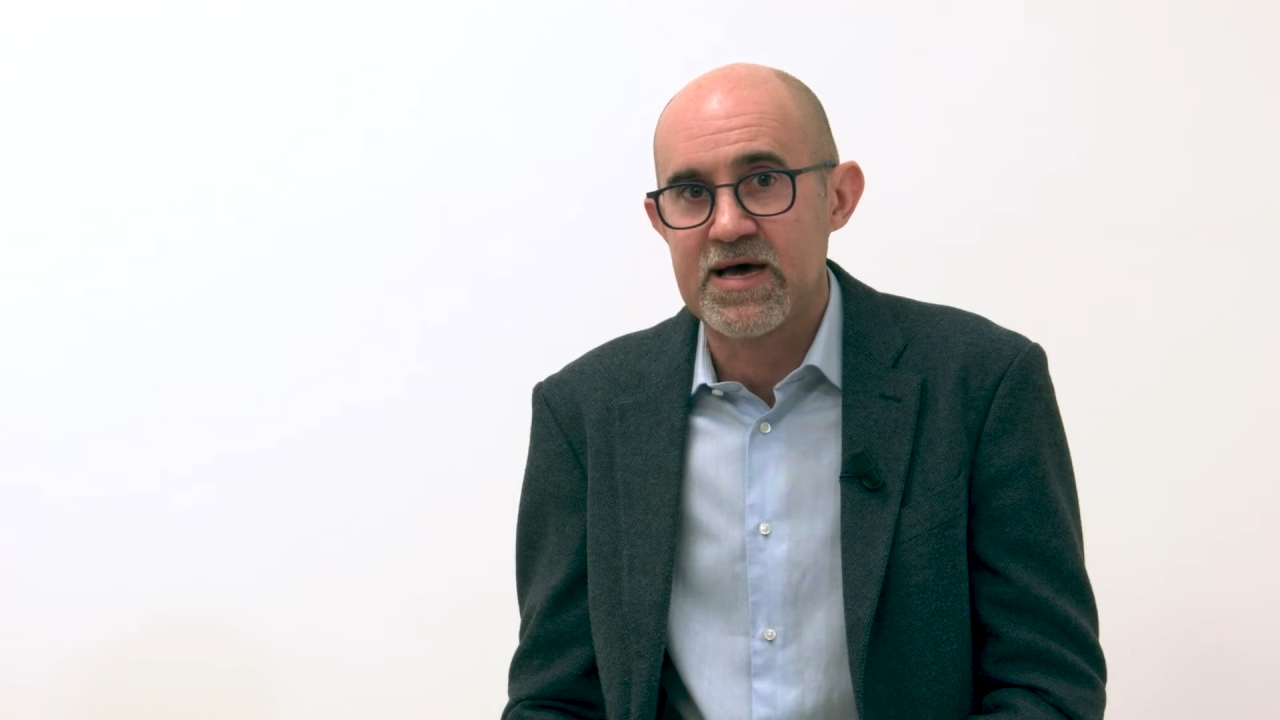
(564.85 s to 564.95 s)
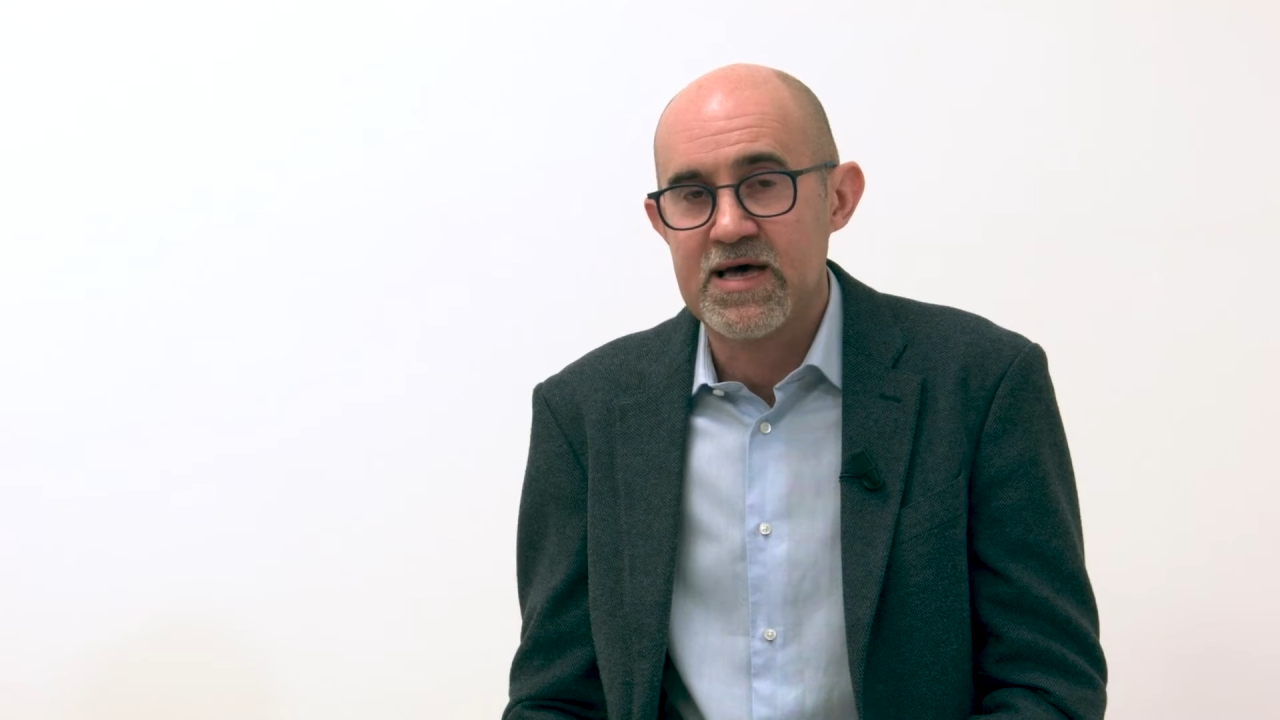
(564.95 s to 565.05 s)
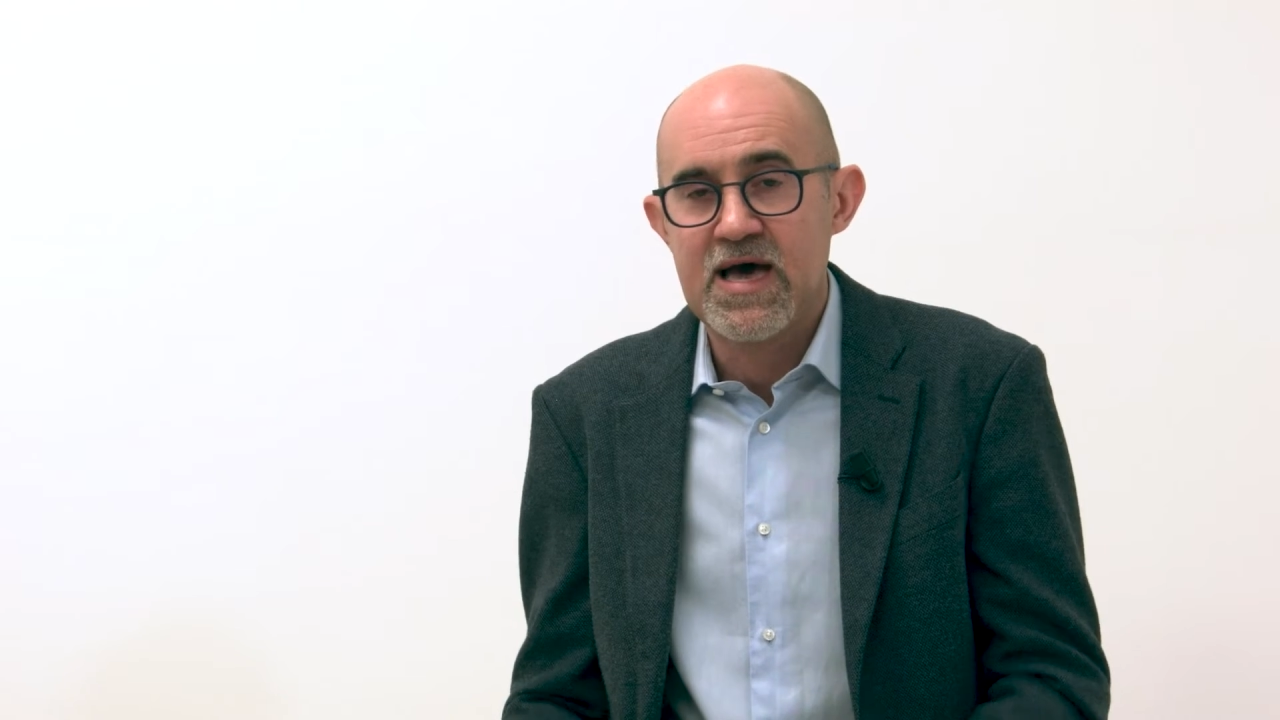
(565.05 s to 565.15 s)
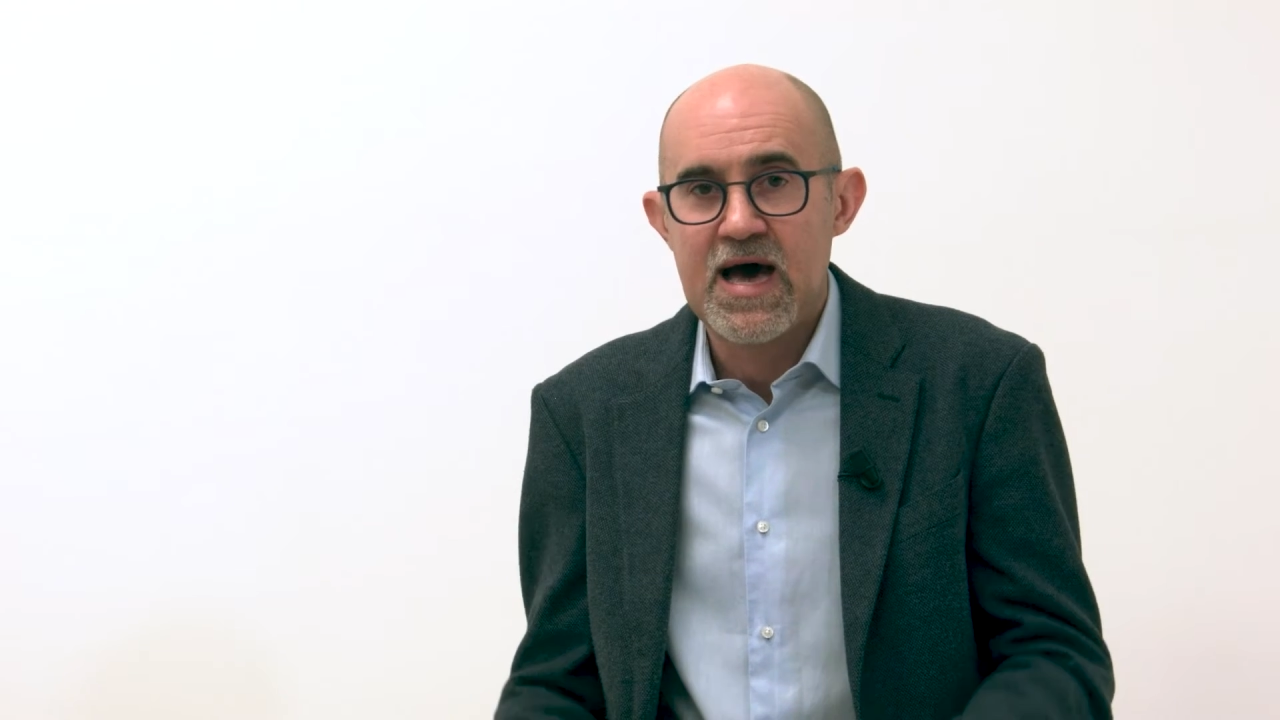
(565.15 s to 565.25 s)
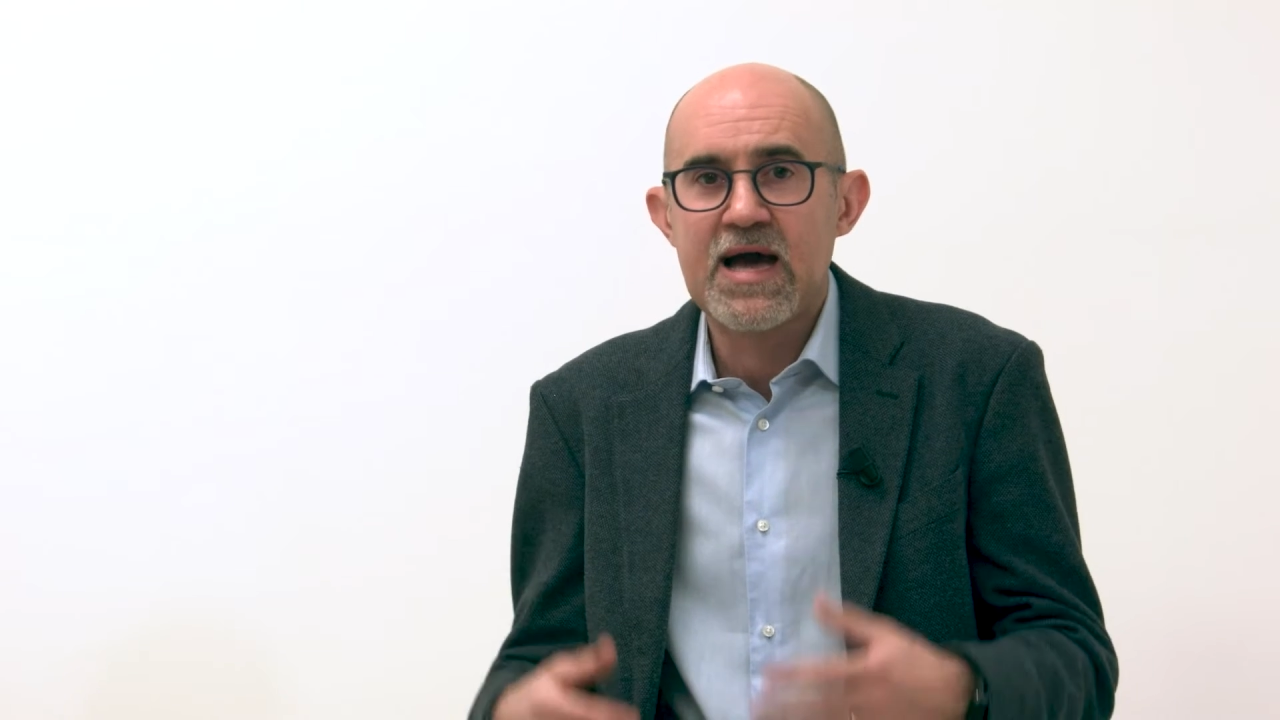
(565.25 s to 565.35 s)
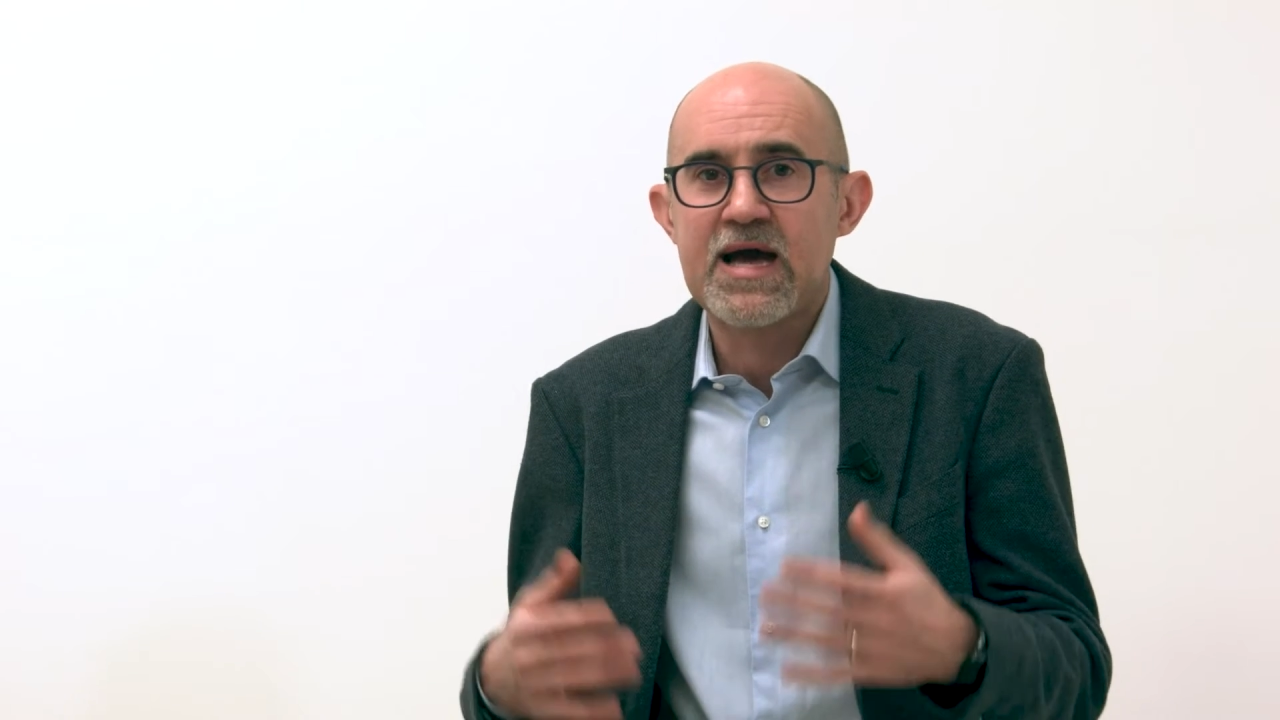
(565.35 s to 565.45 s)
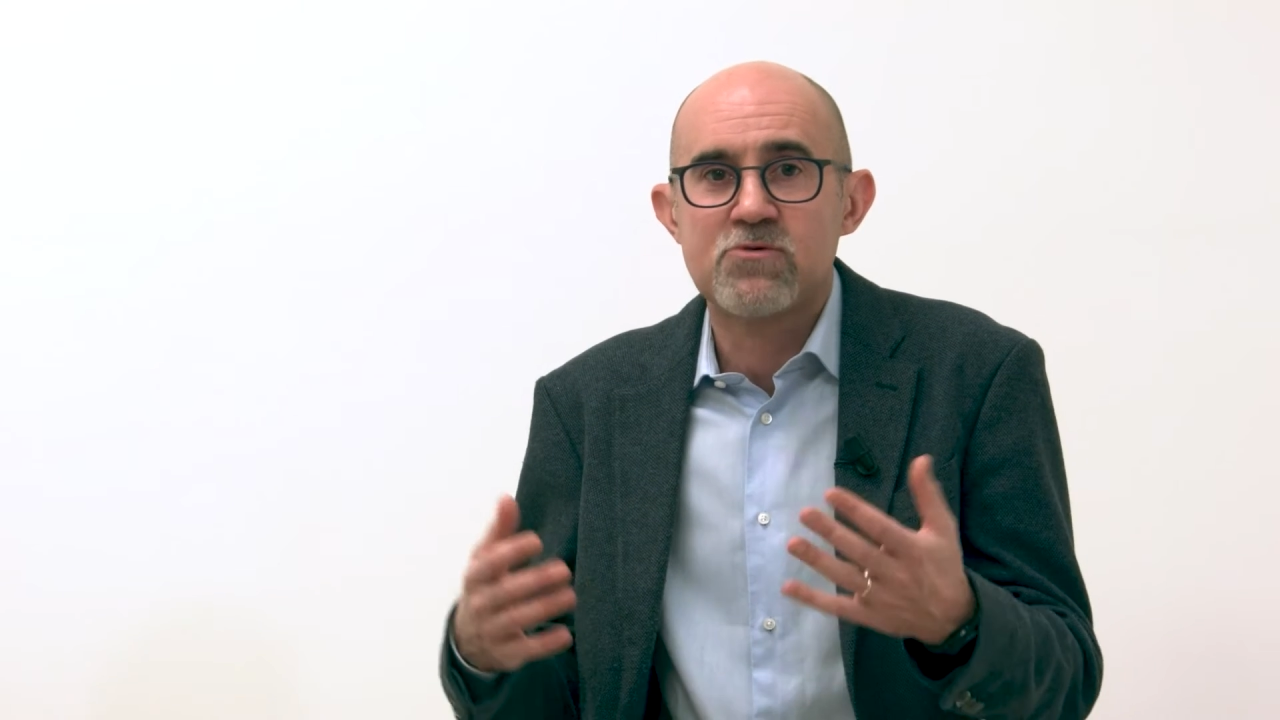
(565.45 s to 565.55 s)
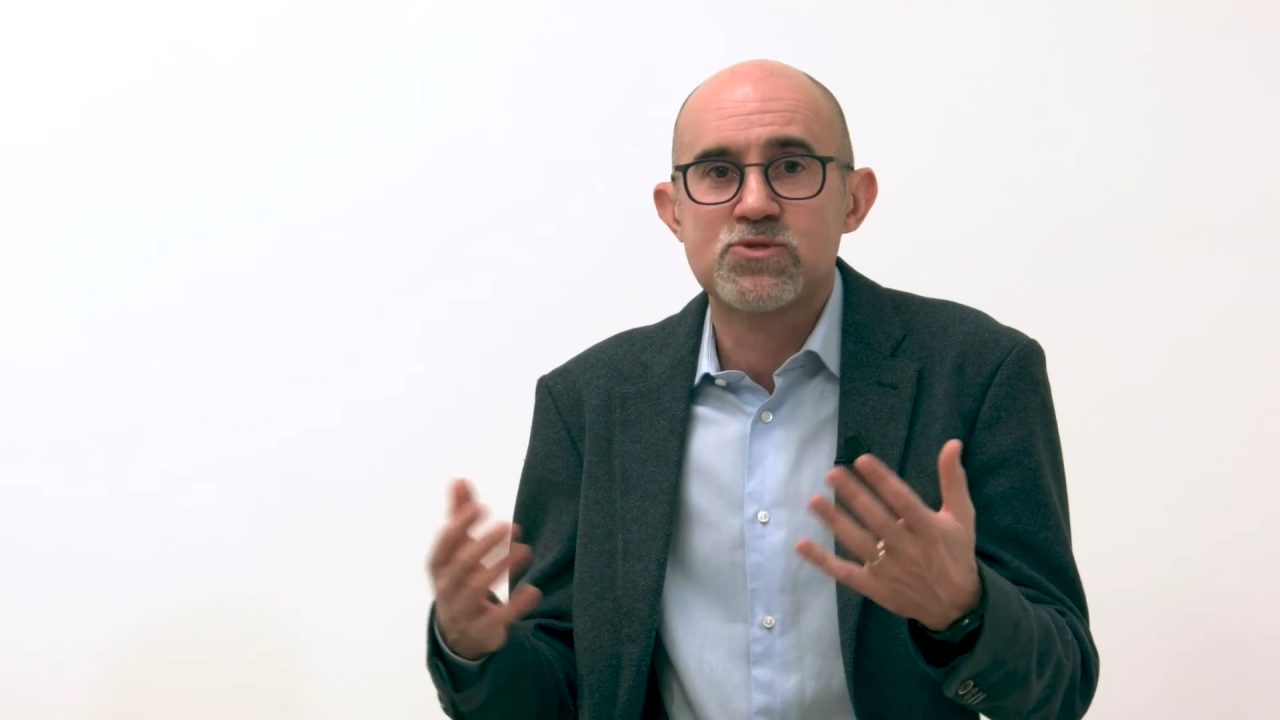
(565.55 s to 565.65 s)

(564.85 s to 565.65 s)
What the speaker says: of